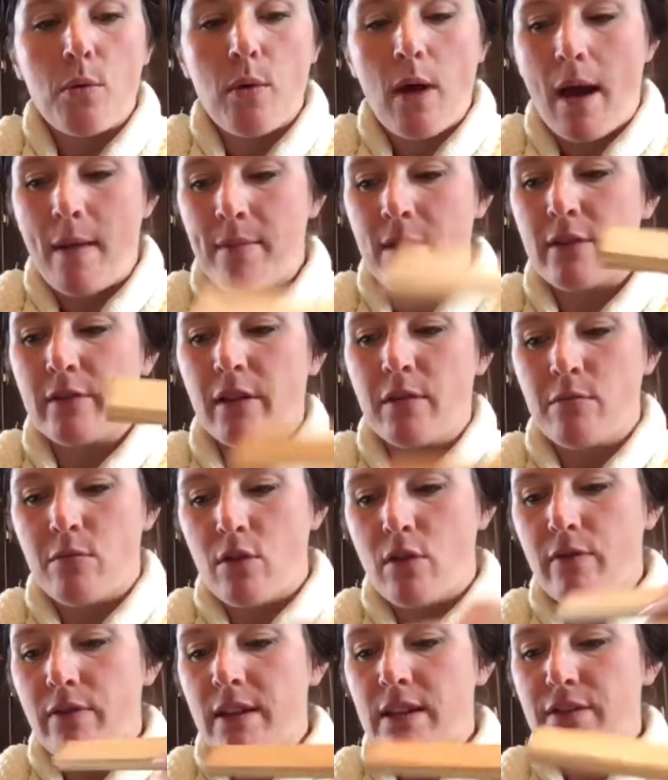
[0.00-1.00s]
I'm gonna
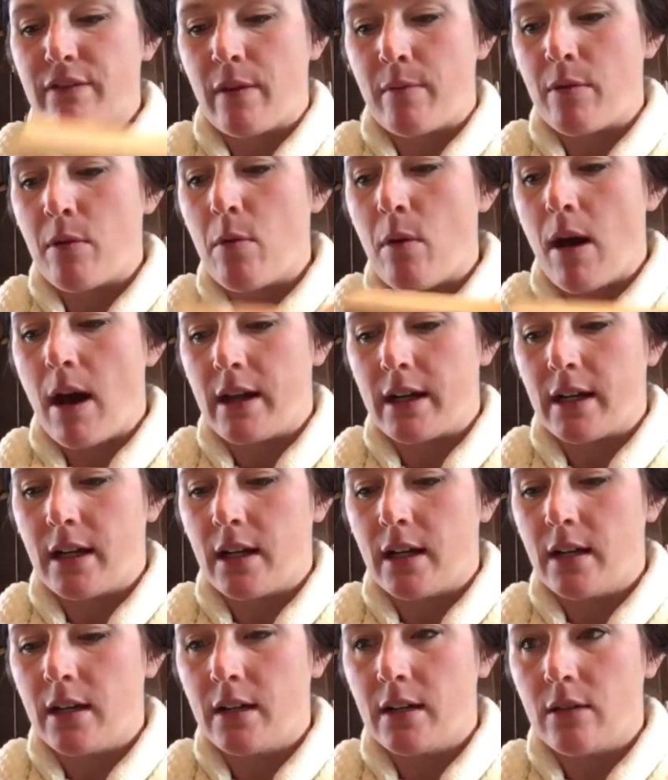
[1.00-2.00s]
remove this from the
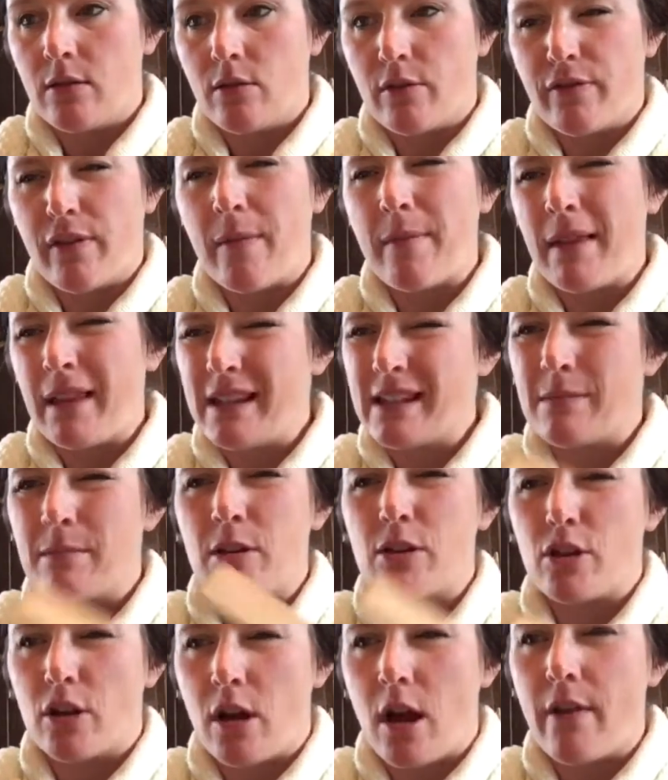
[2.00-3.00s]
water, or at least I'm gonna
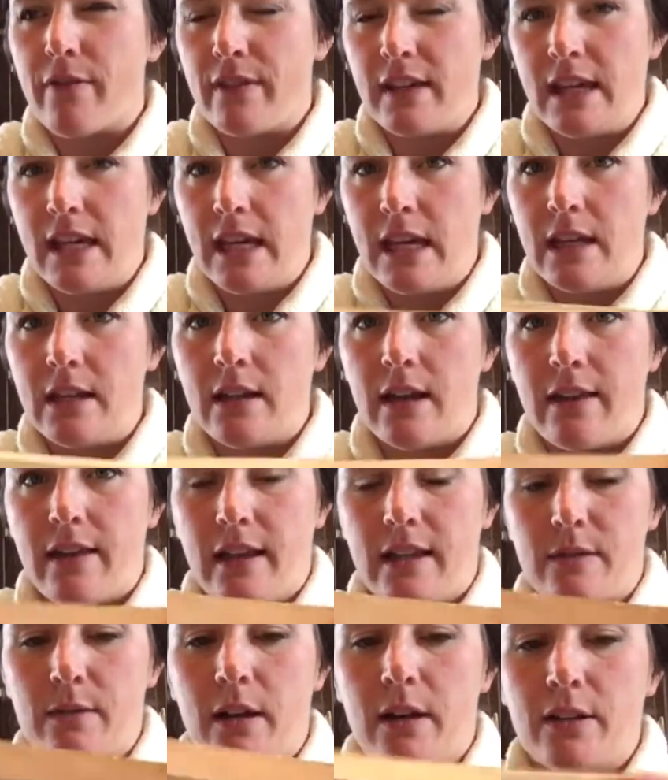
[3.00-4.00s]
turn off the heat. I think
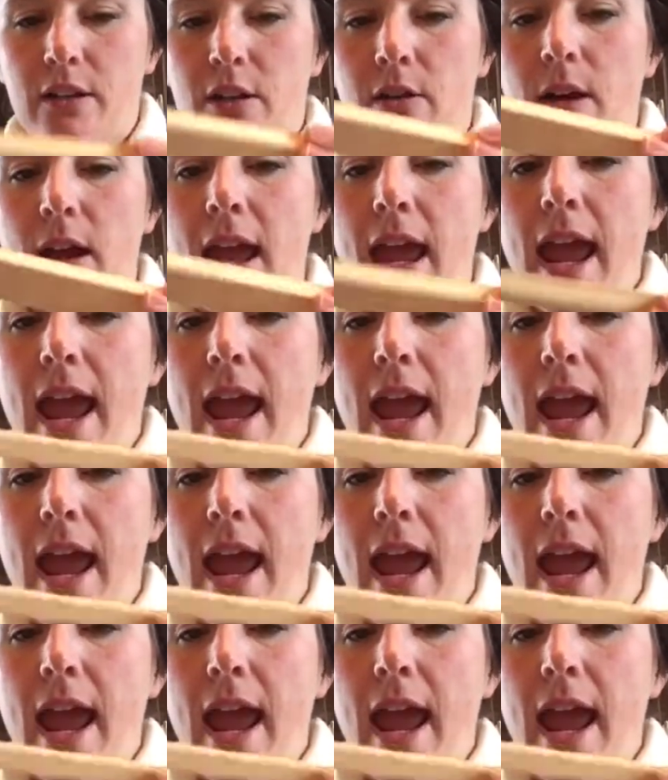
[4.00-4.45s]
that's what I'll do.